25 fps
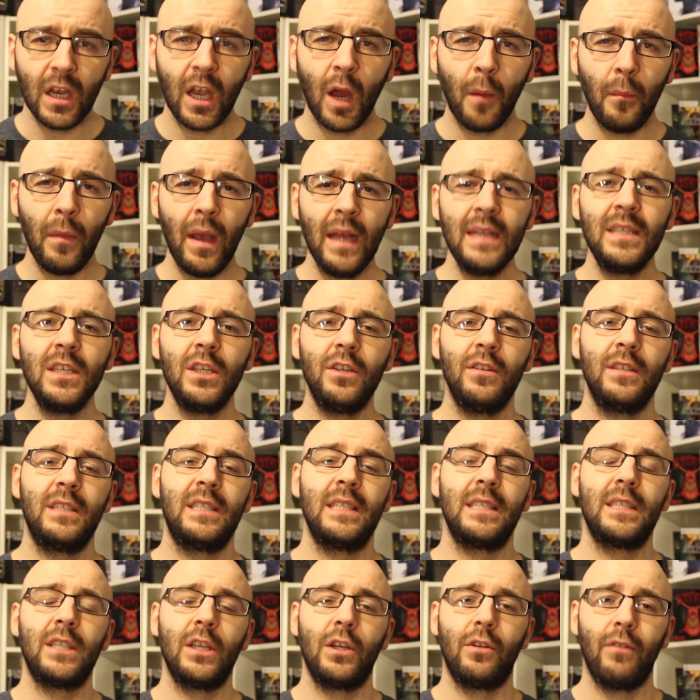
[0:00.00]
Now
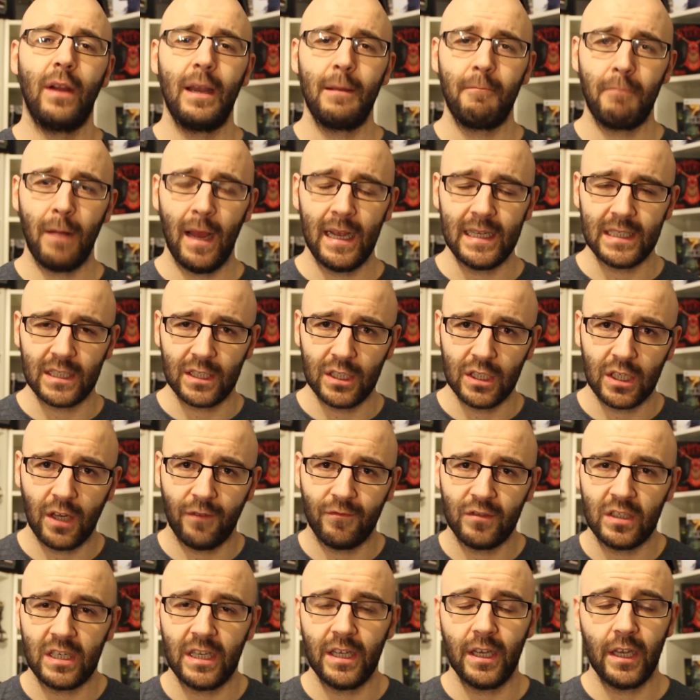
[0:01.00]
Metacritic's a great place because
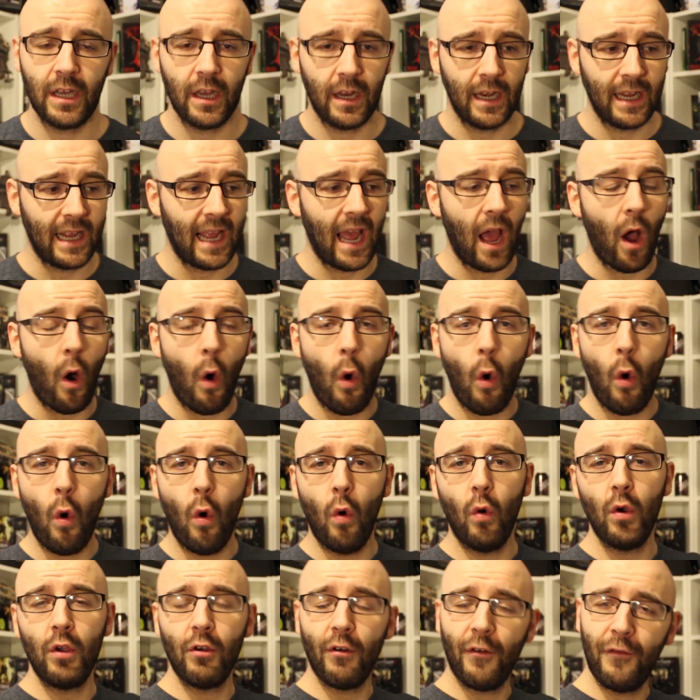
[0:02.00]
obviously you're going to get
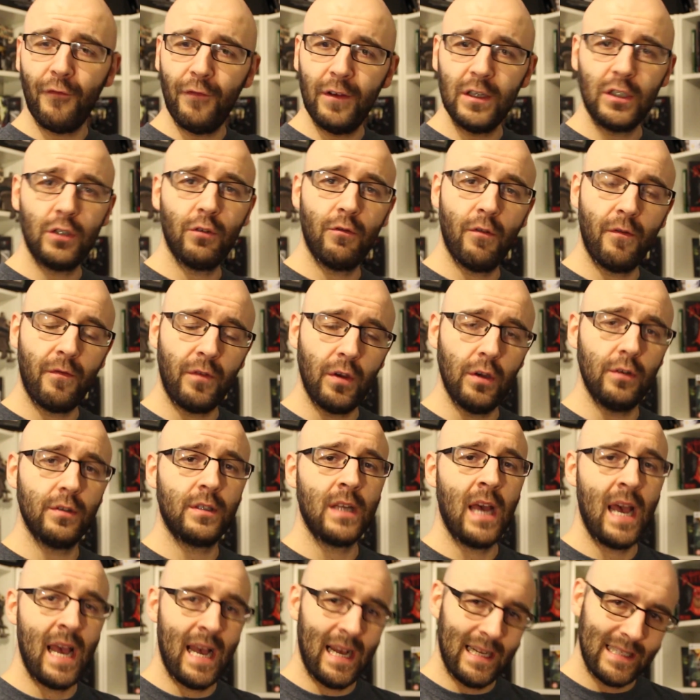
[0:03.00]
all your official
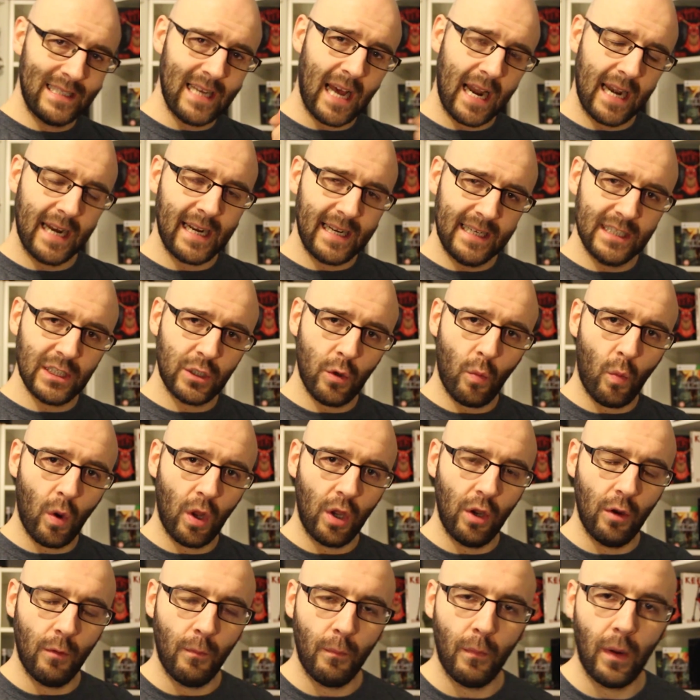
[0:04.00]
reviews tallied into
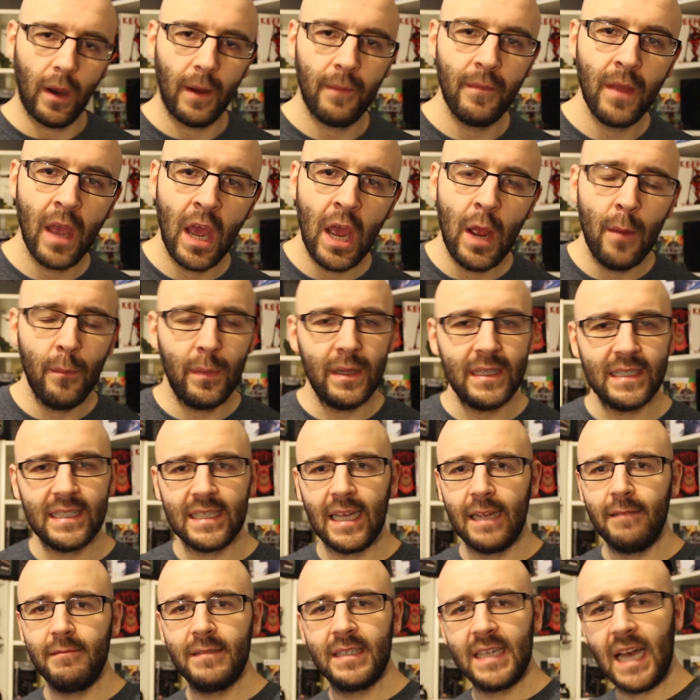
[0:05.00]
one number, but at the
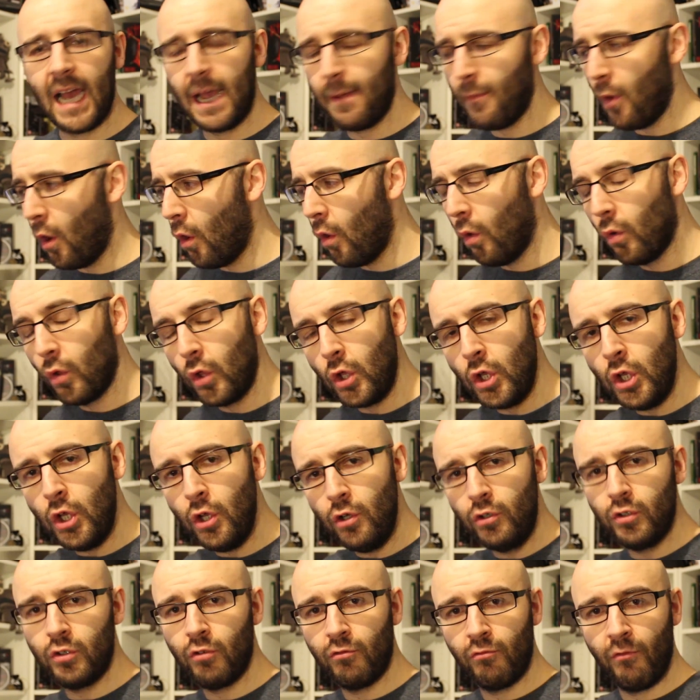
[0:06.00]
same time all the
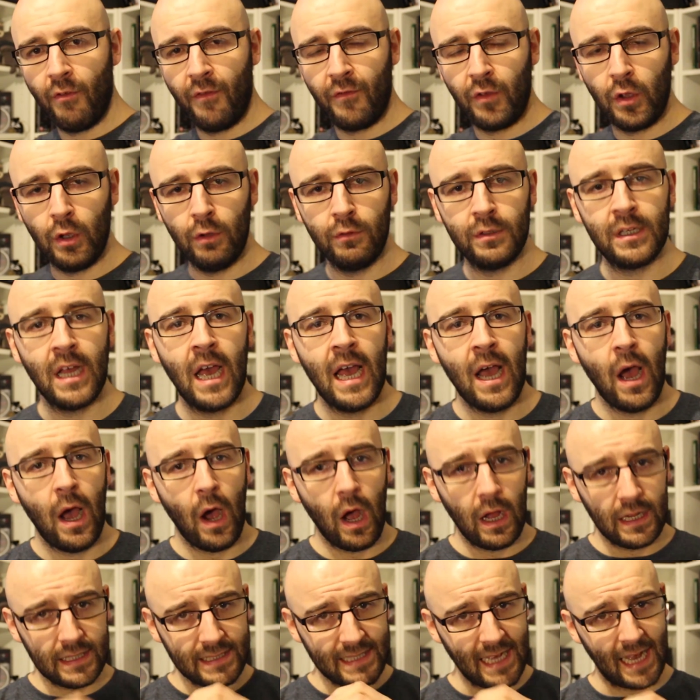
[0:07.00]
user reviews
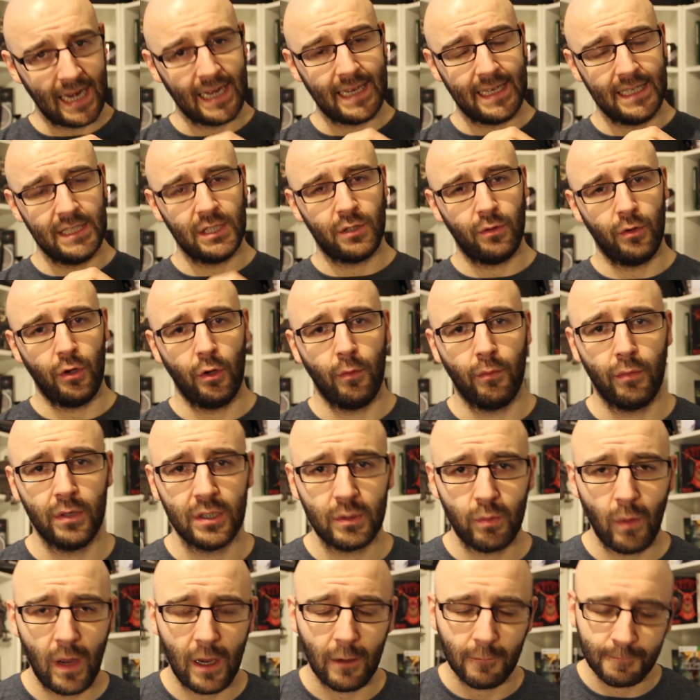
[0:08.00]
tallied into a number
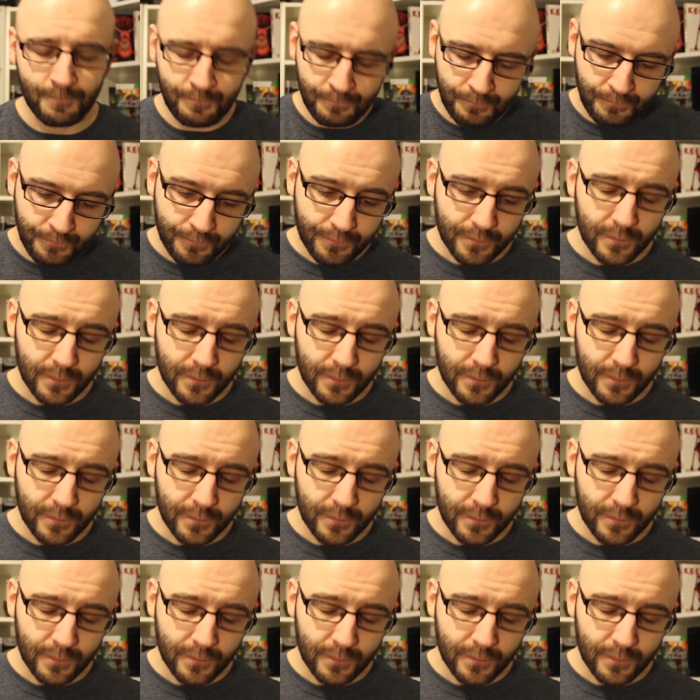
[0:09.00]
as well.